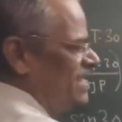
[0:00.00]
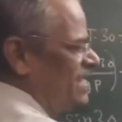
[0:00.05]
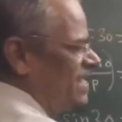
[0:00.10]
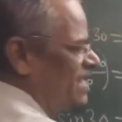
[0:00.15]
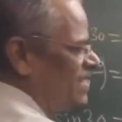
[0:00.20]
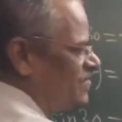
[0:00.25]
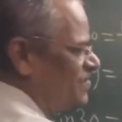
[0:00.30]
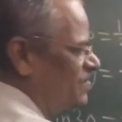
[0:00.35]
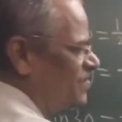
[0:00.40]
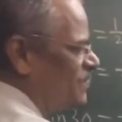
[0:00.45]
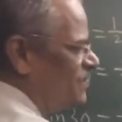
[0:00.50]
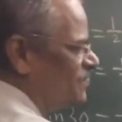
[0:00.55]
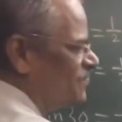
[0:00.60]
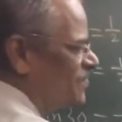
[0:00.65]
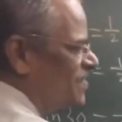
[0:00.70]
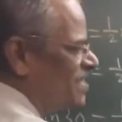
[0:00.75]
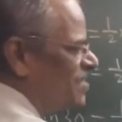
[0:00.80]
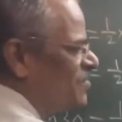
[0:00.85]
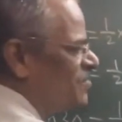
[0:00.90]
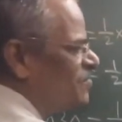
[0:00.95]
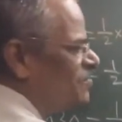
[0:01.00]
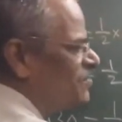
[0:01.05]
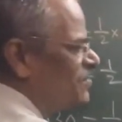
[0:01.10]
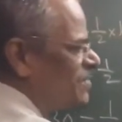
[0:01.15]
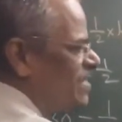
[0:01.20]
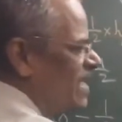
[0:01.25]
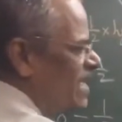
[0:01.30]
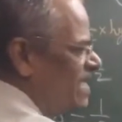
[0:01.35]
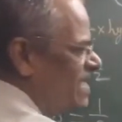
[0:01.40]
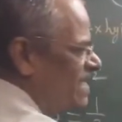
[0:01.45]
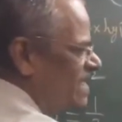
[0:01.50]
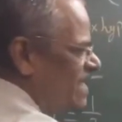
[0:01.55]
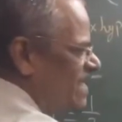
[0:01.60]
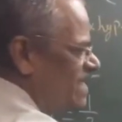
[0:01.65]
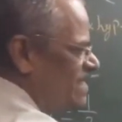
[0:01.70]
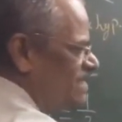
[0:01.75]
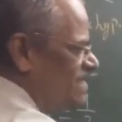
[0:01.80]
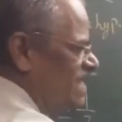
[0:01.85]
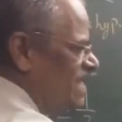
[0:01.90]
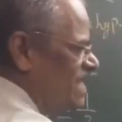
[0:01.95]
Now we know that
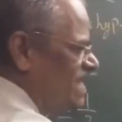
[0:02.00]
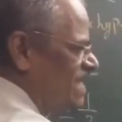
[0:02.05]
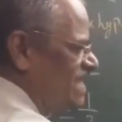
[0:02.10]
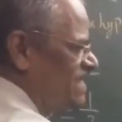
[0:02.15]
DC